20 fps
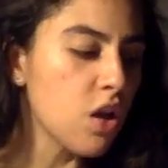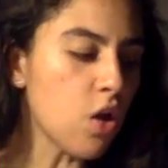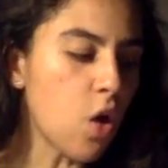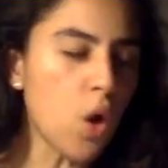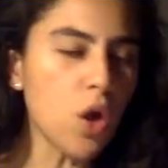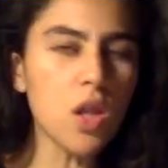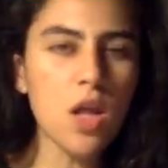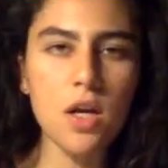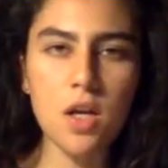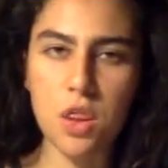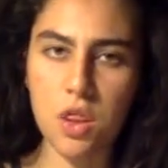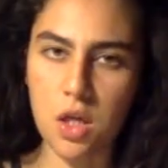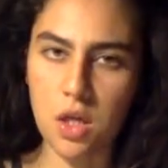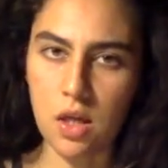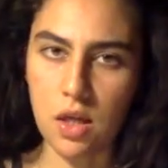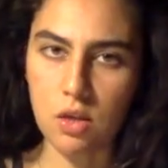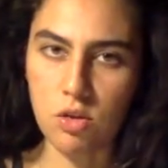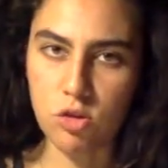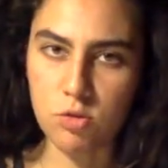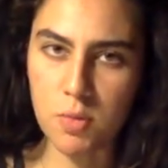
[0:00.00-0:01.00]
Whole lot of
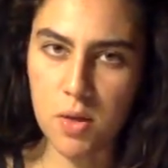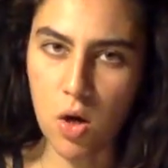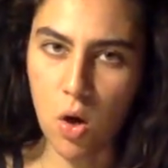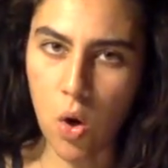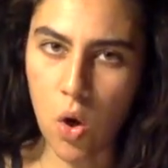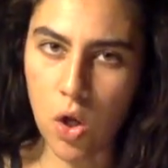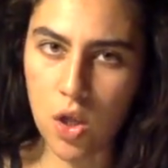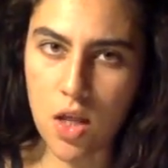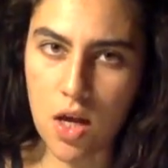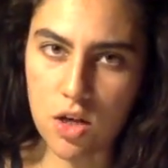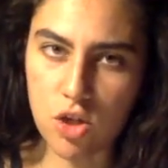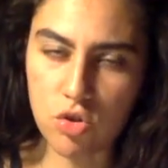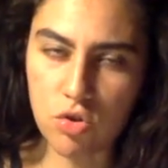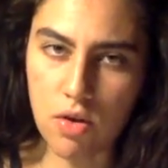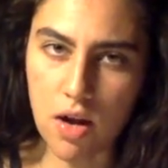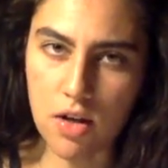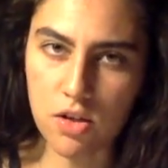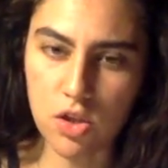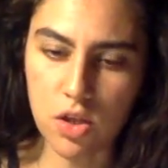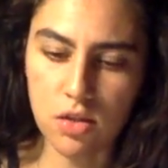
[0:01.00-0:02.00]
thinking. There's been a whole lot of
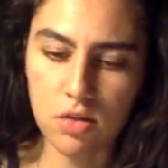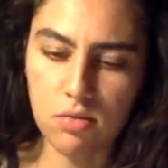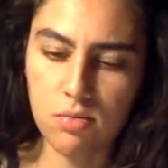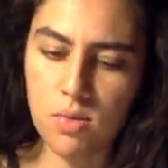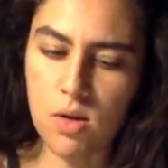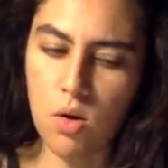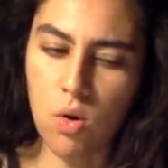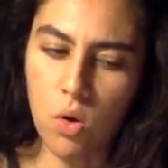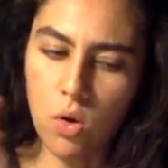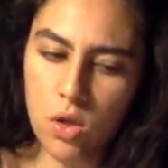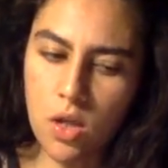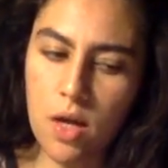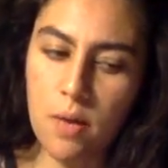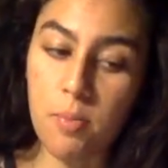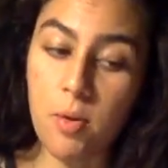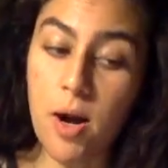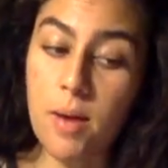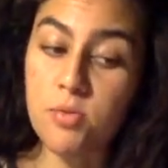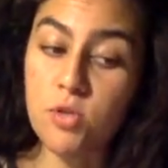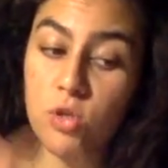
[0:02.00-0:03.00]
strategizing. There's been a whole lot
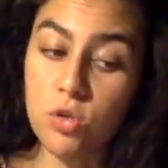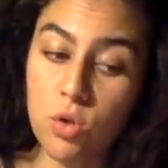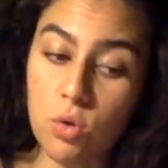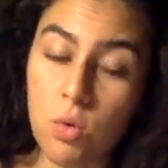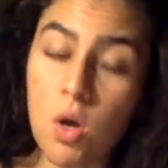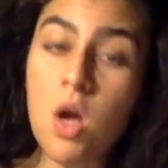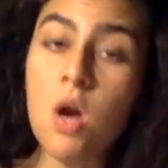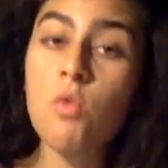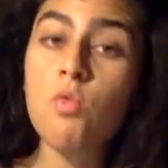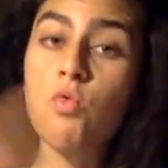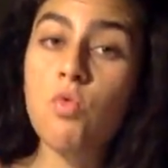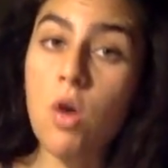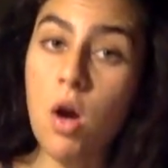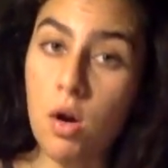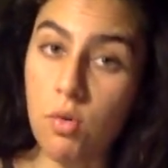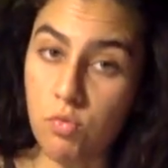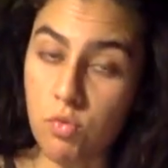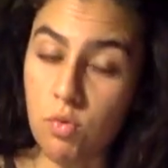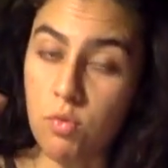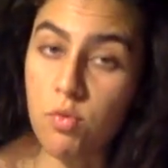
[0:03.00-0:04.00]
of perhaps also
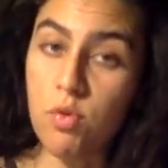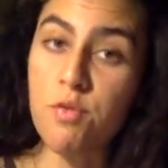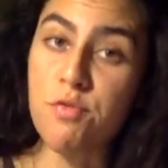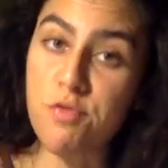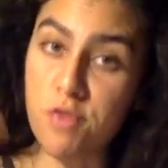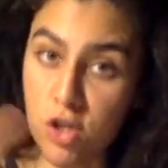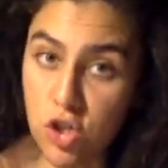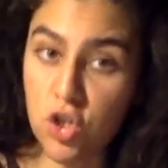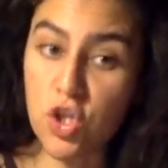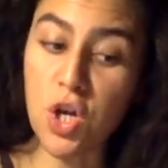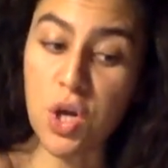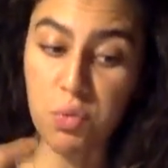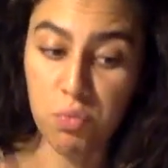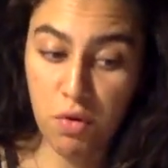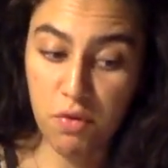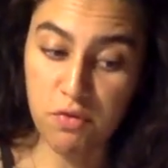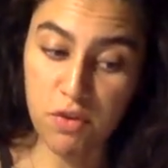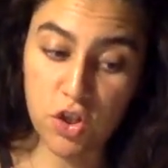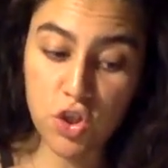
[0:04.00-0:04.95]
revision.